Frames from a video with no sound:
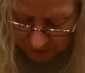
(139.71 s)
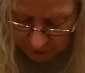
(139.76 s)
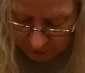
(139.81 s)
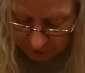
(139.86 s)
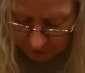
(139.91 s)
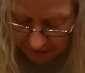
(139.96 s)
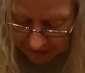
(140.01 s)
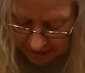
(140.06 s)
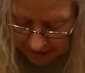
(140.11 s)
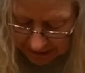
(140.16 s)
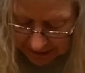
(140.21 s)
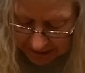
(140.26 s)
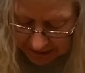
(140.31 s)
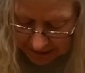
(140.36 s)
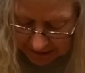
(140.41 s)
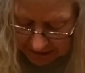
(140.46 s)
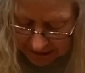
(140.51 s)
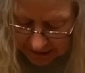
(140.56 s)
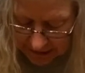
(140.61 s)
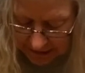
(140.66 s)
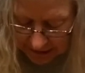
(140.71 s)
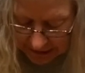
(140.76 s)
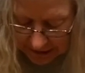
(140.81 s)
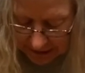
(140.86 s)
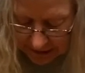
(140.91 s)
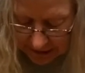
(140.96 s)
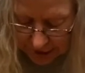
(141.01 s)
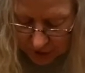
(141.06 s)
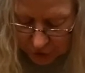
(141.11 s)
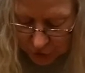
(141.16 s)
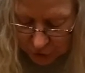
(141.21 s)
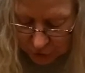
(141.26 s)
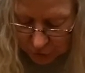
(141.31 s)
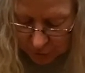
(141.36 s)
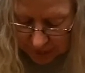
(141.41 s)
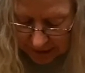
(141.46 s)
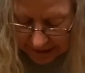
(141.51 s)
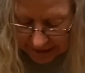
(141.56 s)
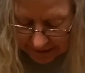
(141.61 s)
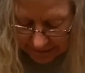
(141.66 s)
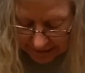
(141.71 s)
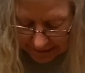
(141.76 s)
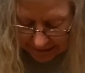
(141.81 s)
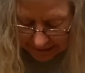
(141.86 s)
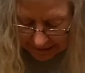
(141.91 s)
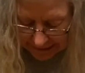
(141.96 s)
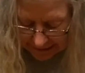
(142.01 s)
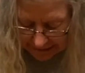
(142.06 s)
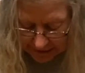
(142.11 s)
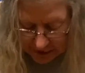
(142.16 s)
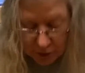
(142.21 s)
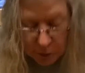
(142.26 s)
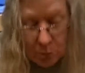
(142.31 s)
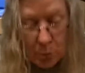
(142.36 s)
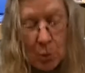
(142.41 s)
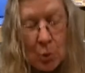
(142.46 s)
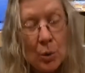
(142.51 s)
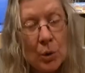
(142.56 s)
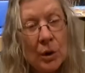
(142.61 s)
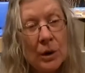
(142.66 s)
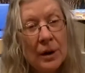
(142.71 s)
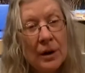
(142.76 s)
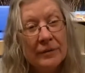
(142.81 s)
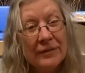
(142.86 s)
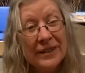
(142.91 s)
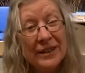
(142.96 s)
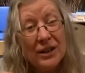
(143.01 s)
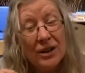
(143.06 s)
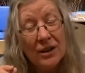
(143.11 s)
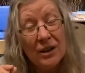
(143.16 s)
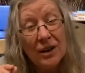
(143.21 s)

crayon to give it a little more of a